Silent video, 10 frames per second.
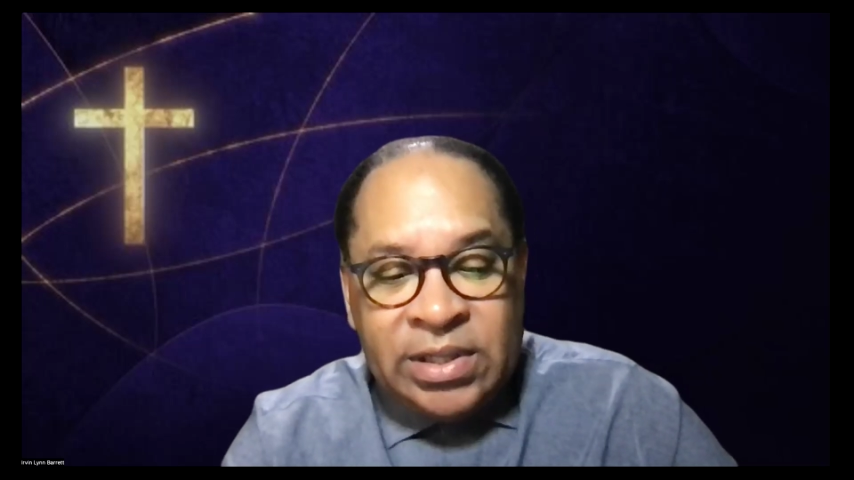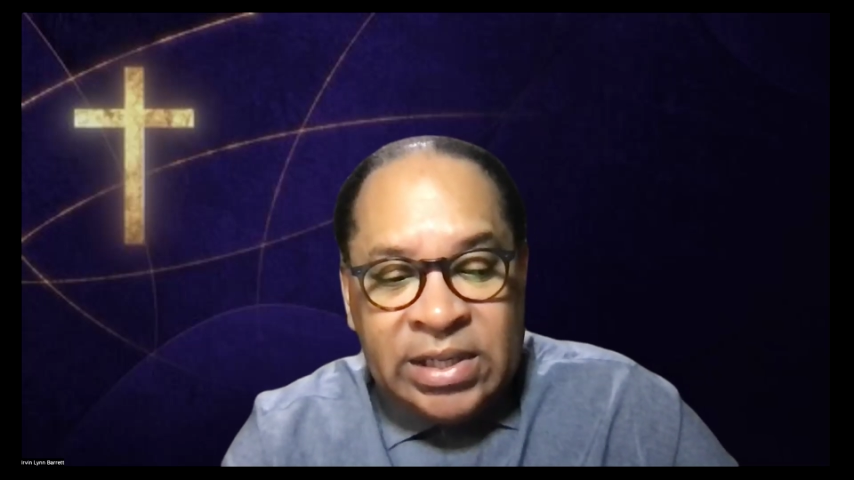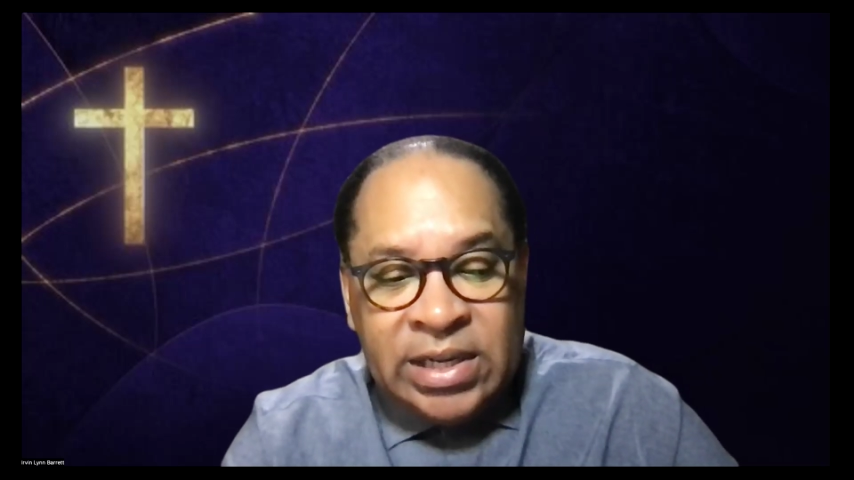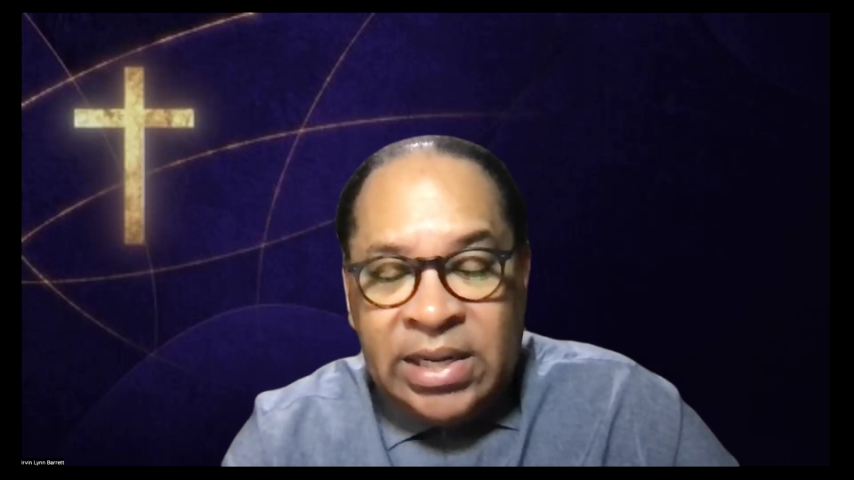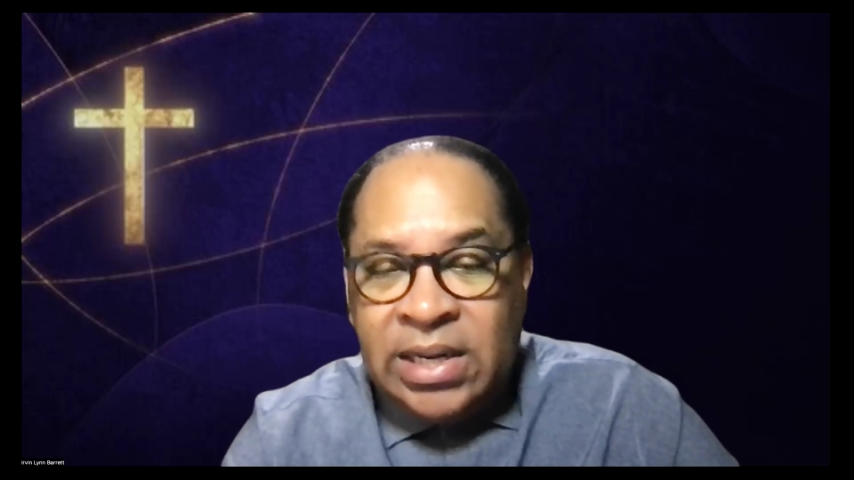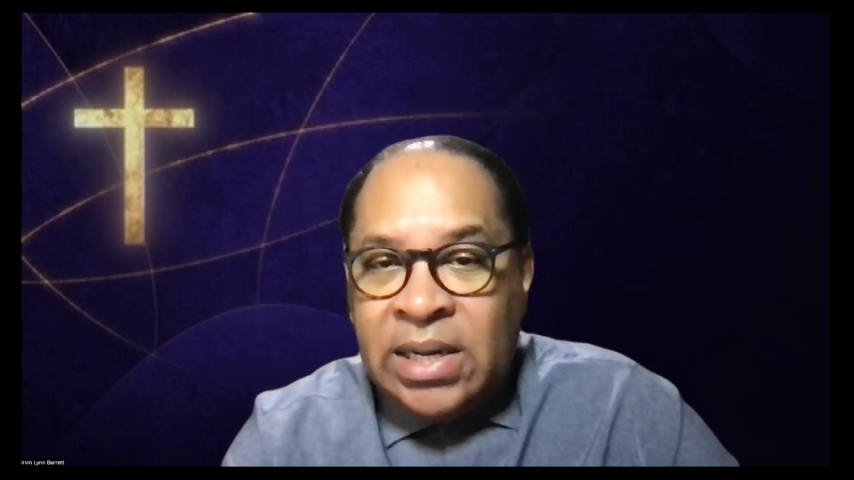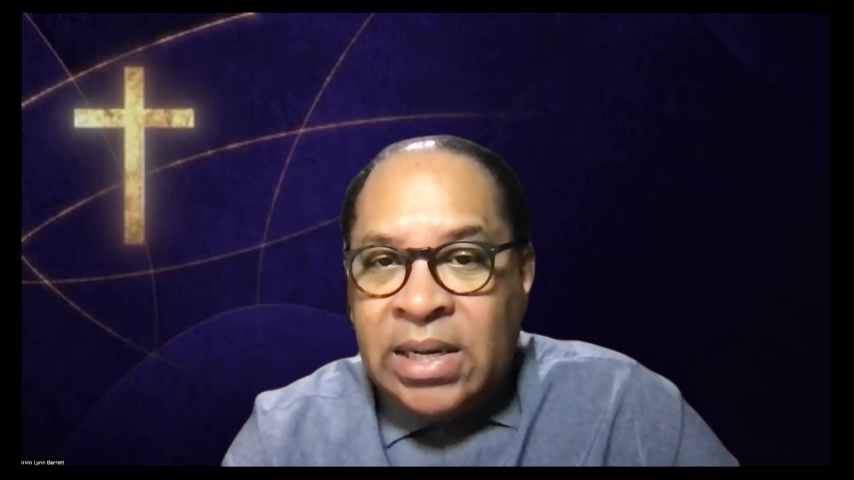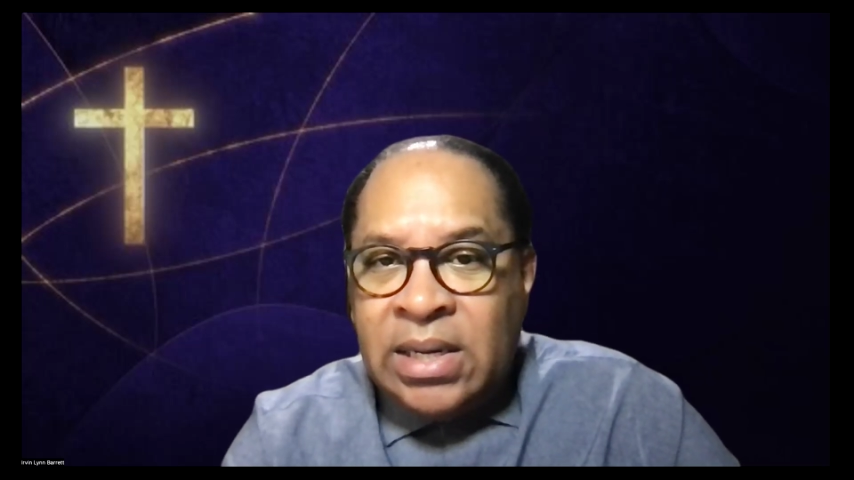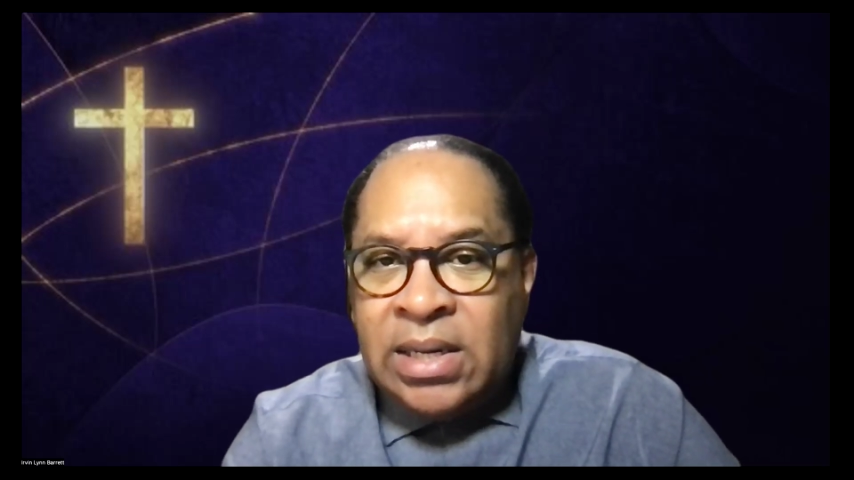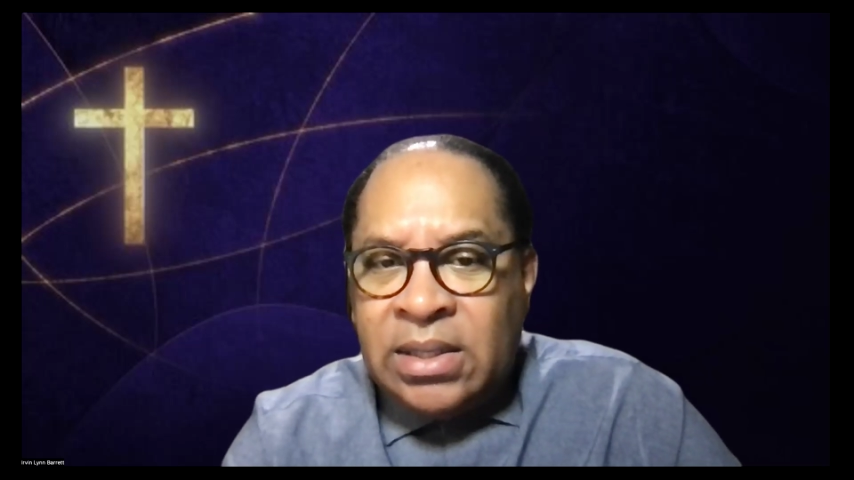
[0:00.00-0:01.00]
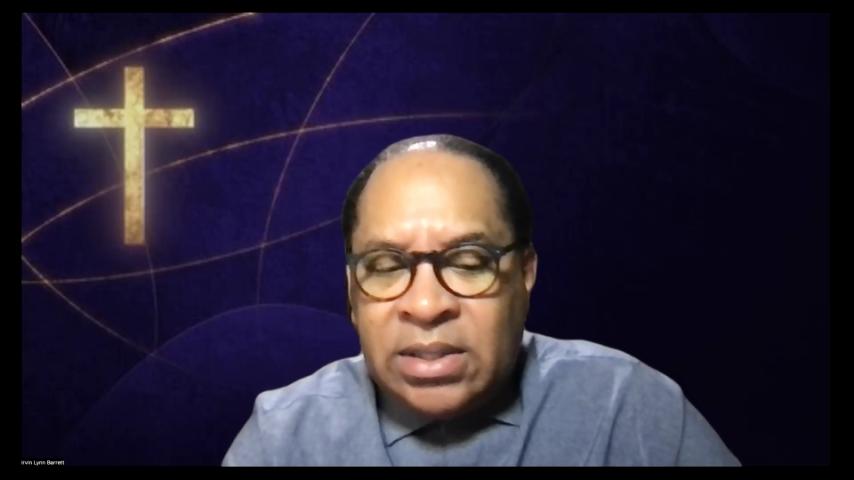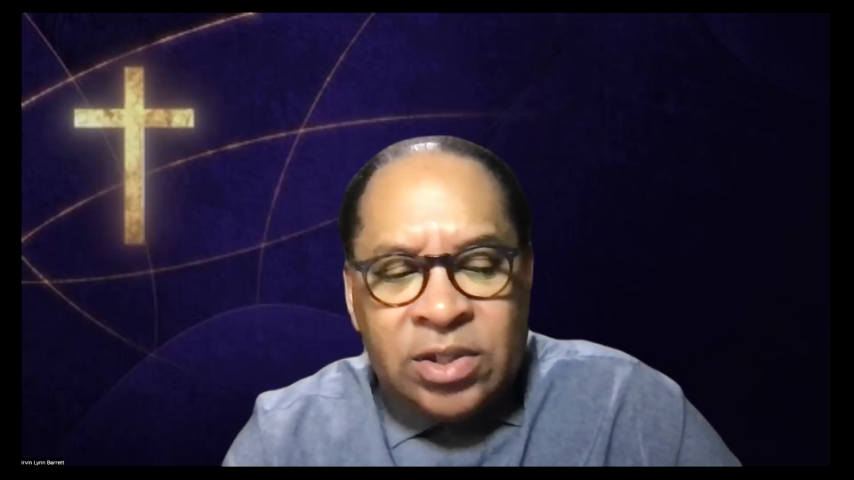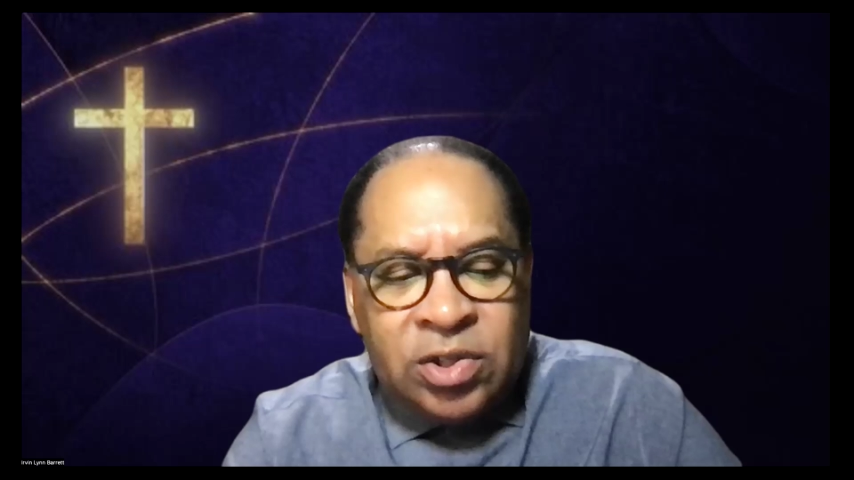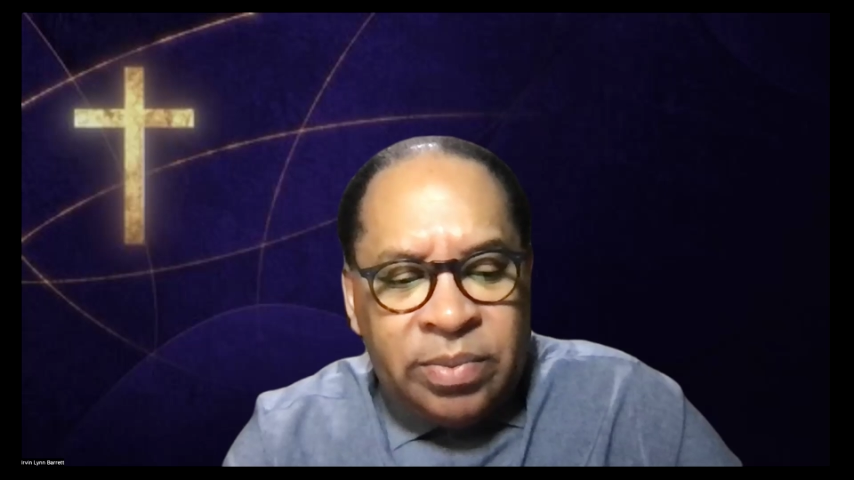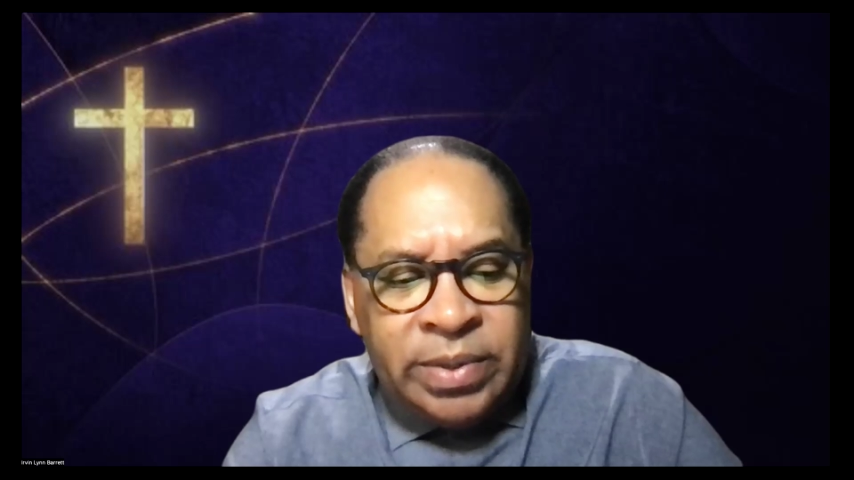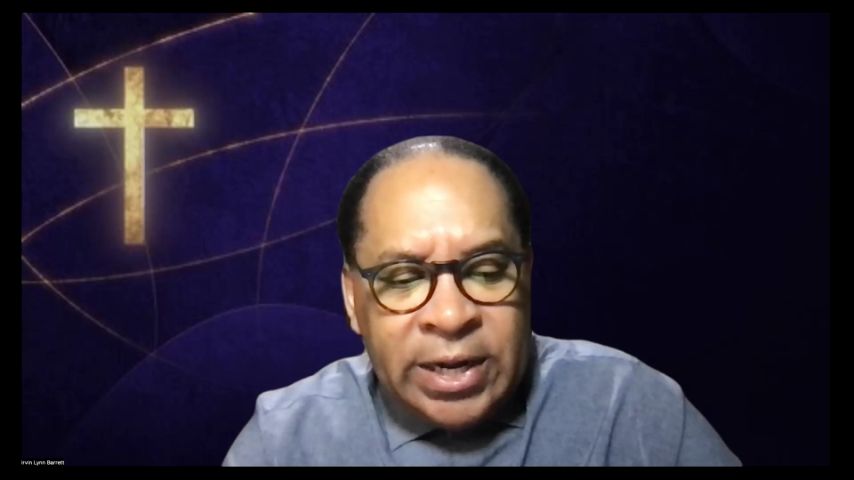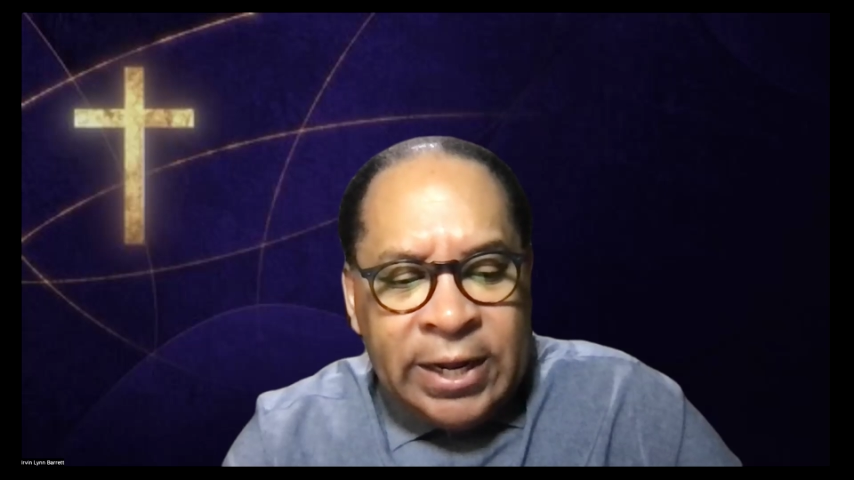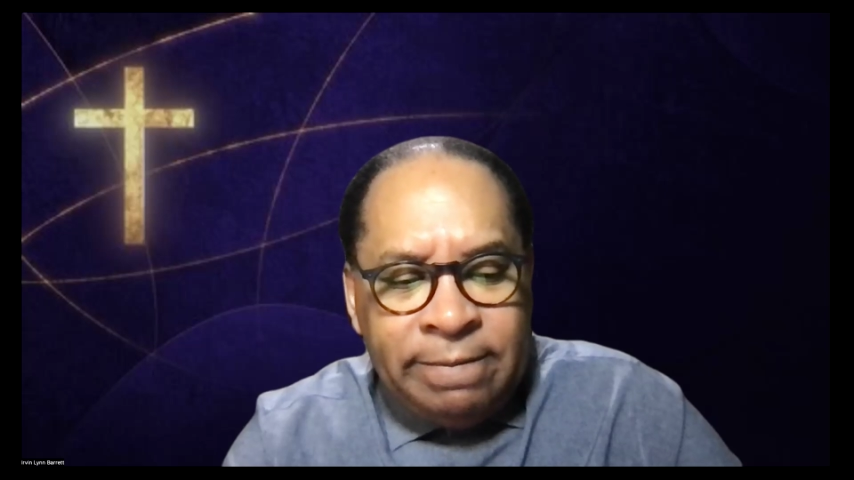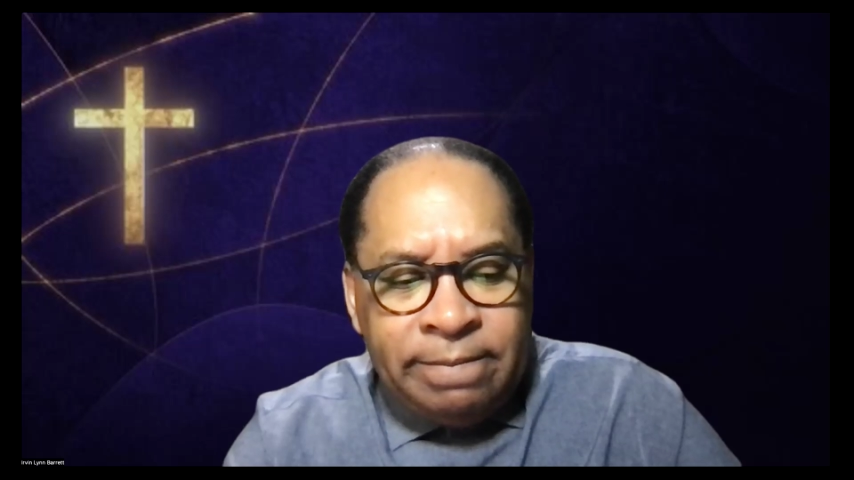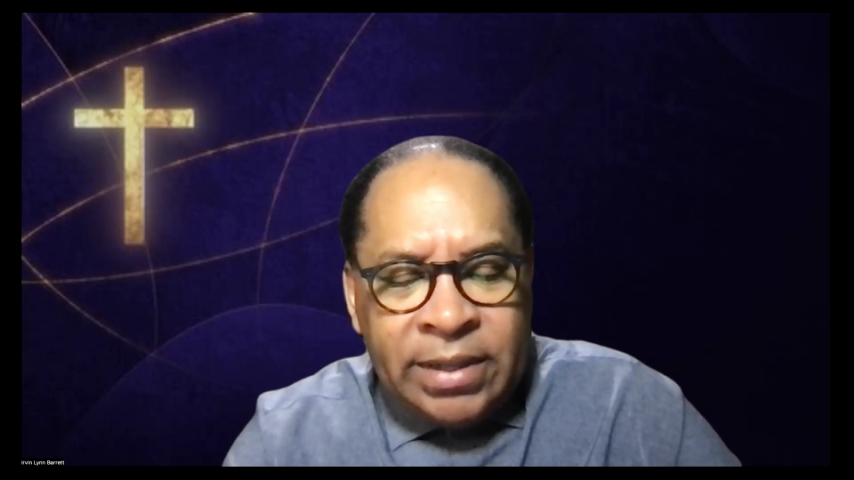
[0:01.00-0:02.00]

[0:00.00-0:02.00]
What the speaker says: seed to germinate.